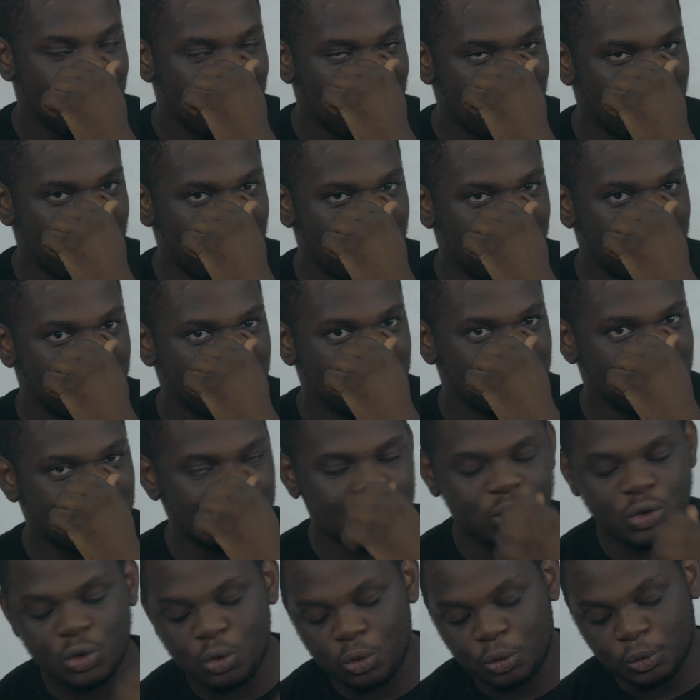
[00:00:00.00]
And
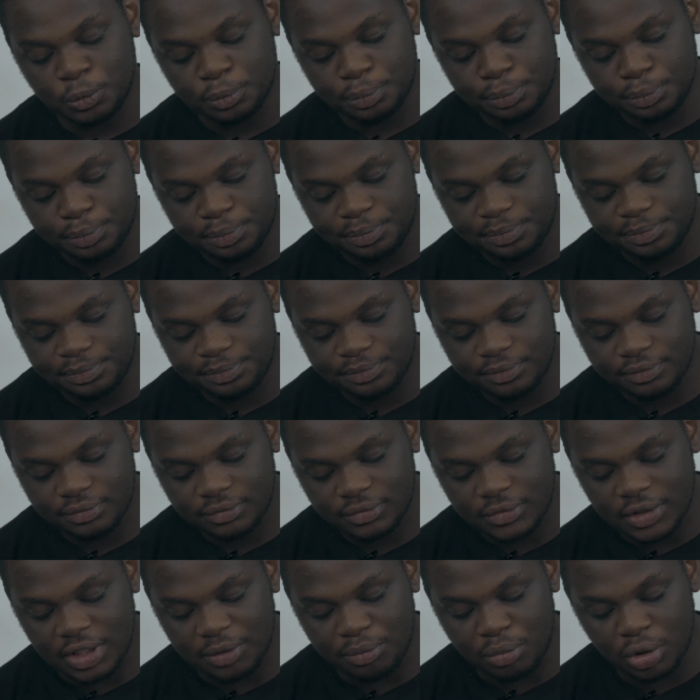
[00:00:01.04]
so,
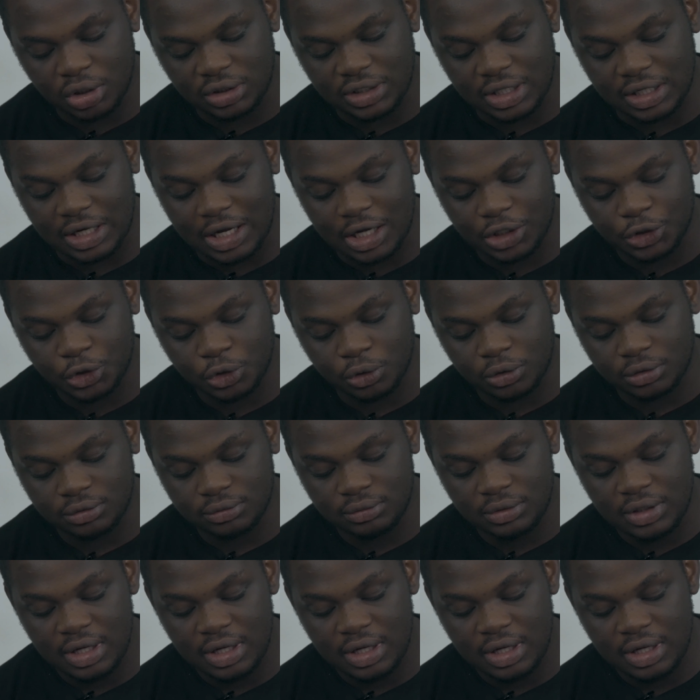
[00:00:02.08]
he brought an action,